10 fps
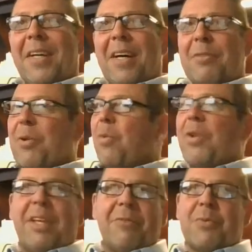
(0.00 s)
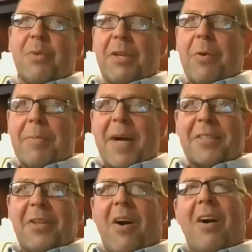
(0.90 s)
So really, it was really going back
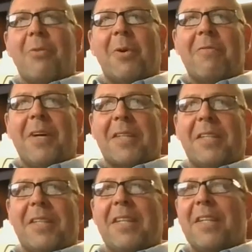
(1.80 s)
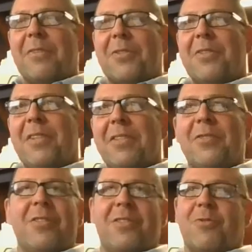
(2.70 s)
to the Hawthorne effect, and
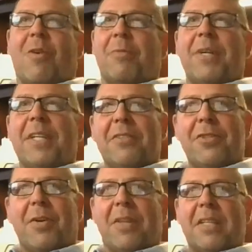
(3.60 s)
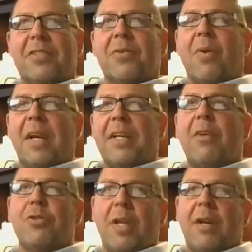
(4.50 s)
it struck me to share that story, and
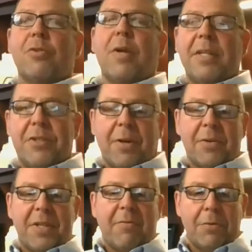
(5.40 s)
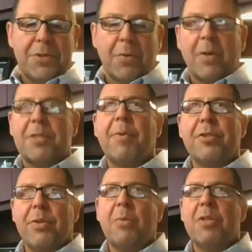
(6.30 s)
I'll try to share several stories,
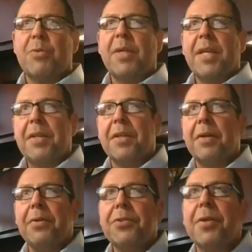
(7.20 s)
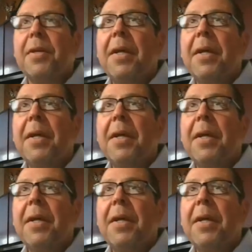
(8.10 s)
especially once we get into culture,